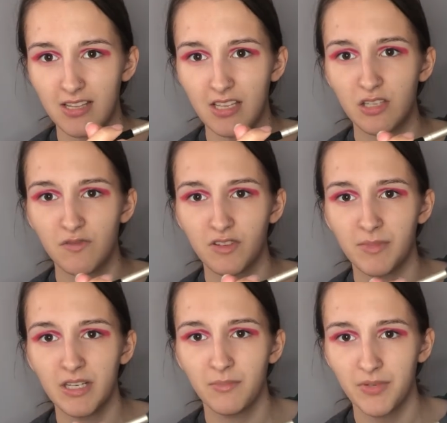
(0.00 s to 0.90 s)
This is from
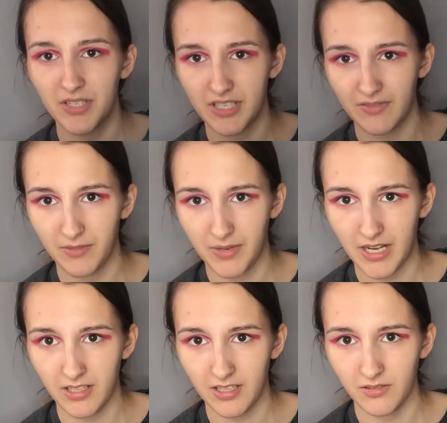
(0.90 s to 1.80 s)
a number 7
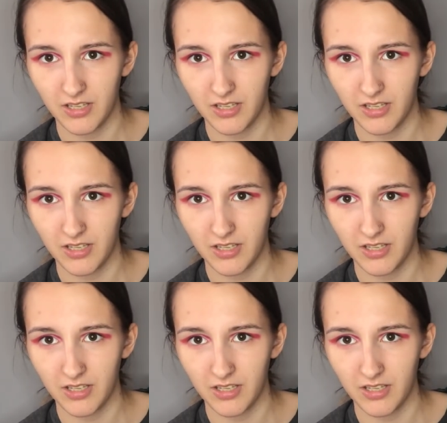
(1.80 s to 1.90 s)
palette.